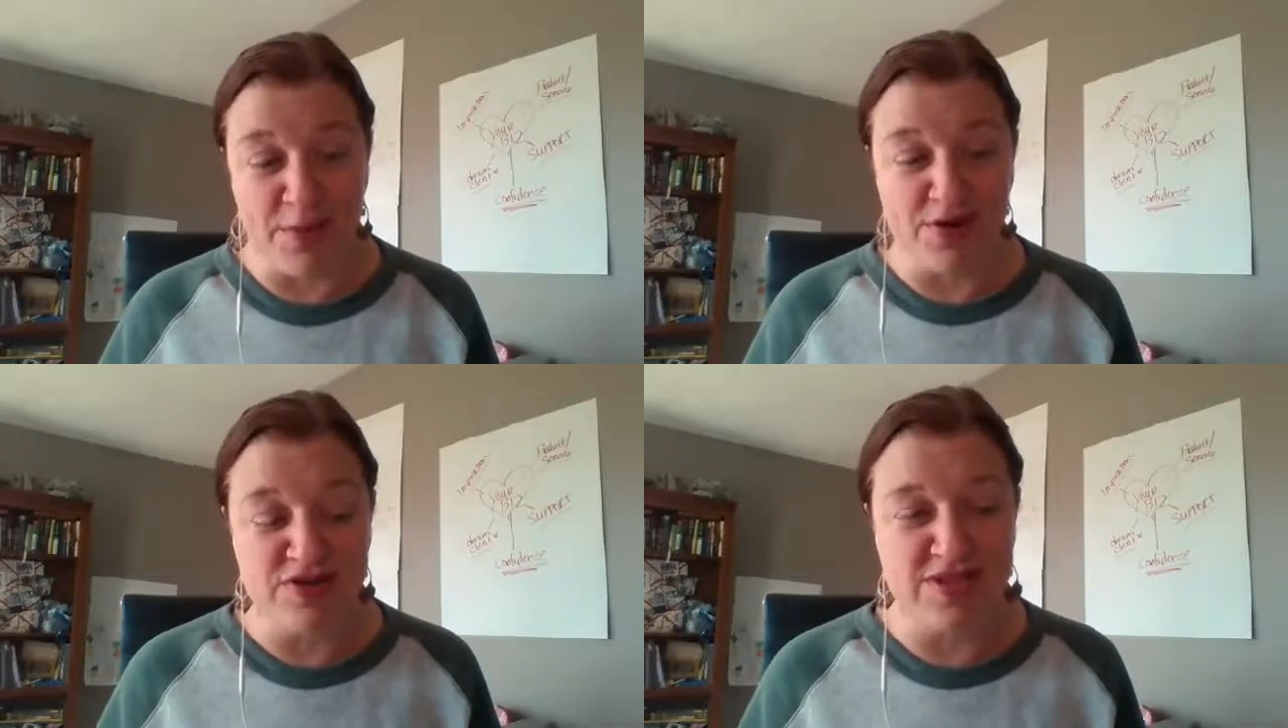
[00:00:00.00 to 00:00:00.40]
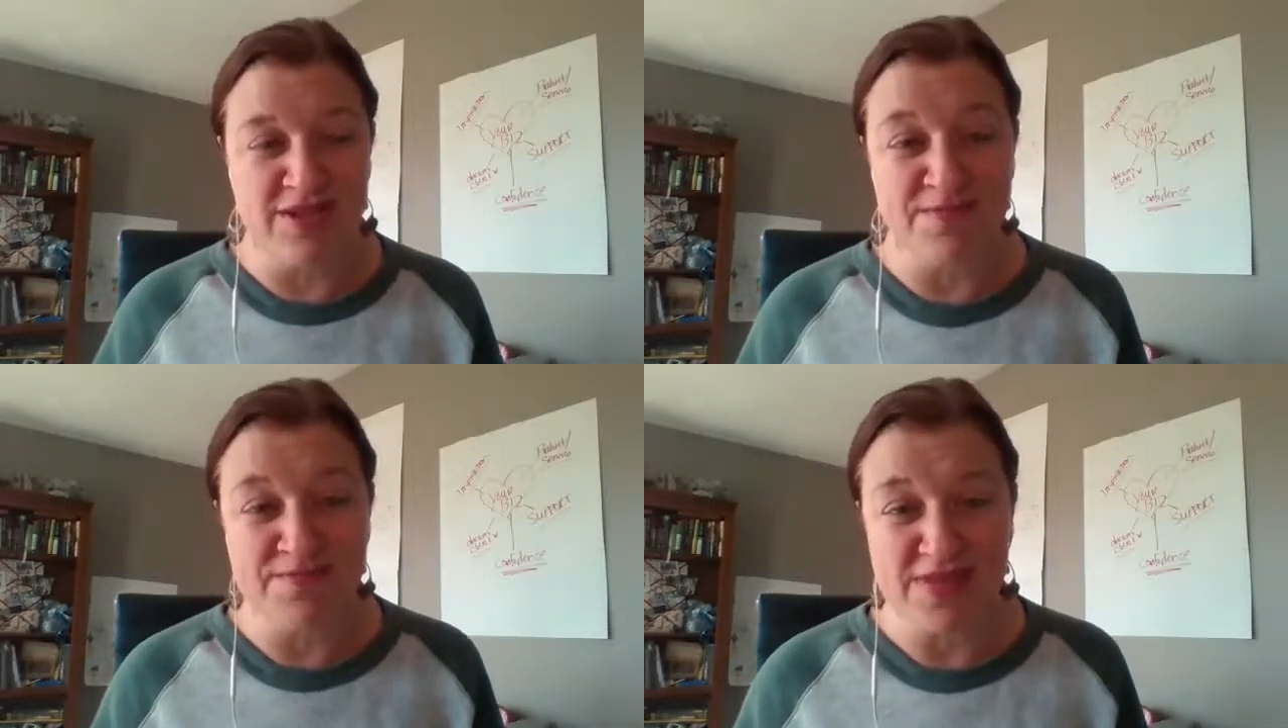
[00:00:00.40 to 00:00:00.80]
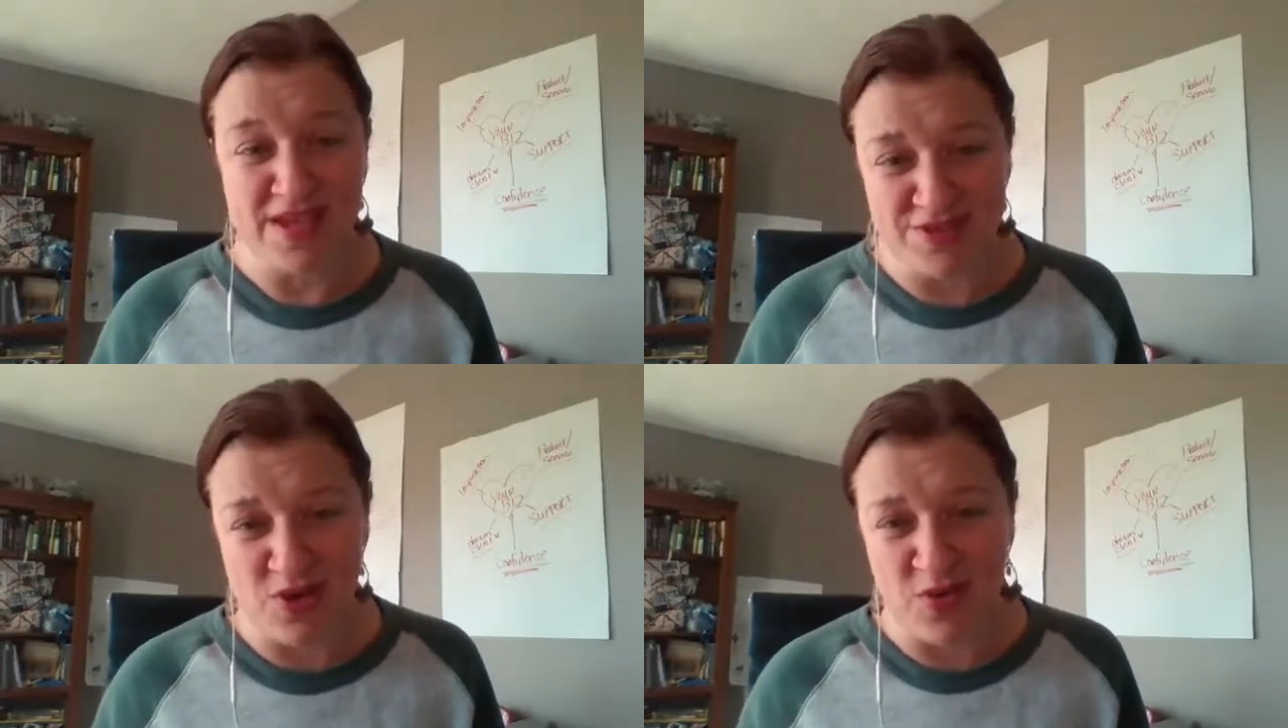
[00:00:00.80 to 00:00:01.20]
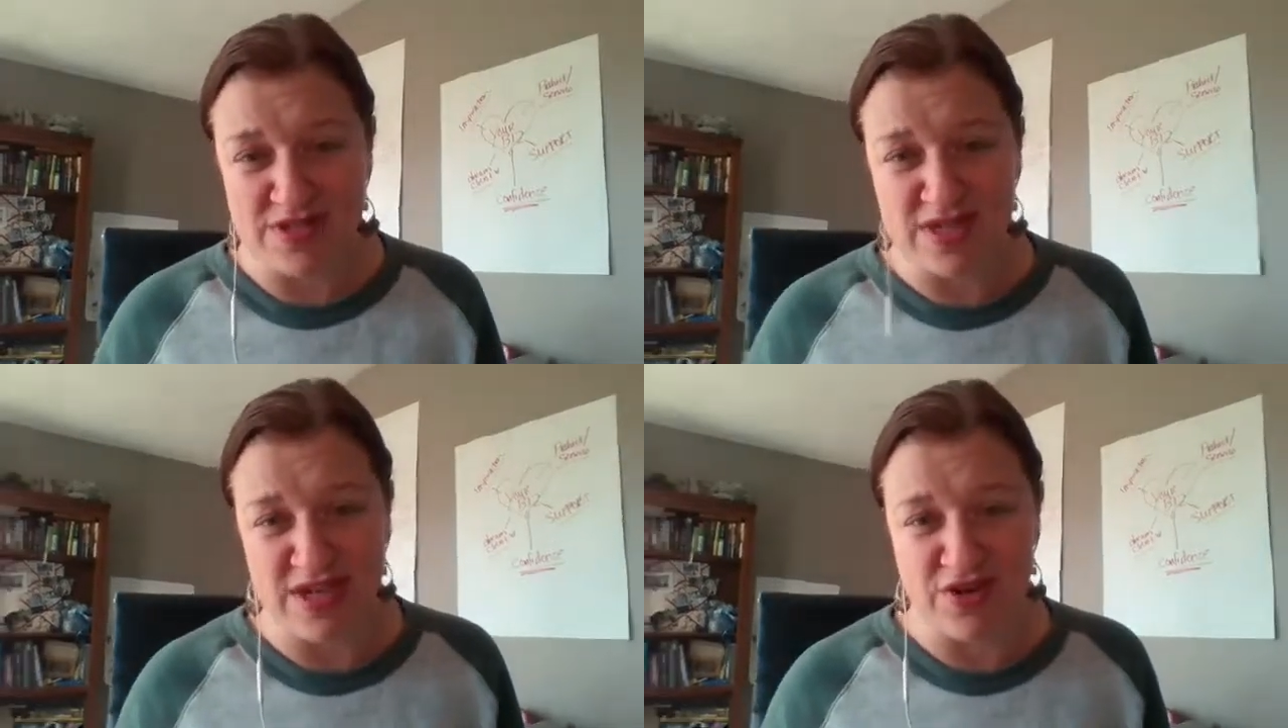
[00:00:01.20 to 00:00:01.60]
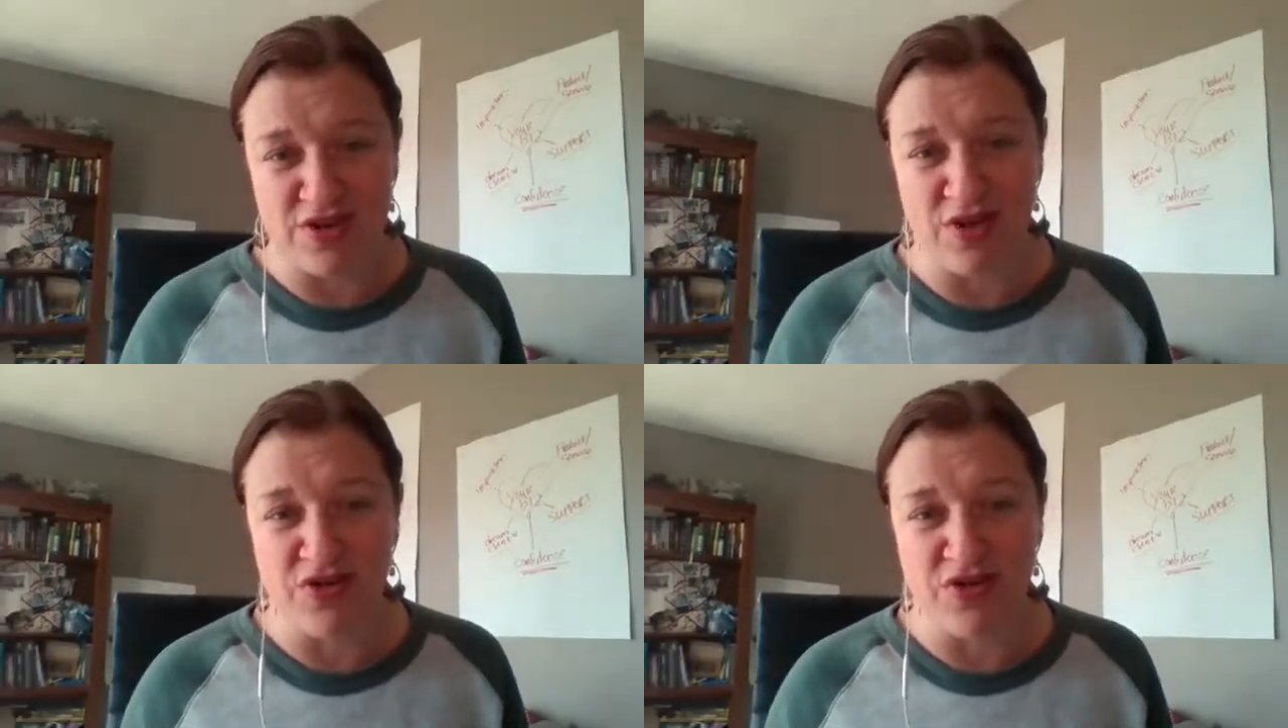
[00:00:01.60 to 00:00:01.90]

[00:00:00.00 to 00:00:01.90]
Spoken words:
person is going to hear you.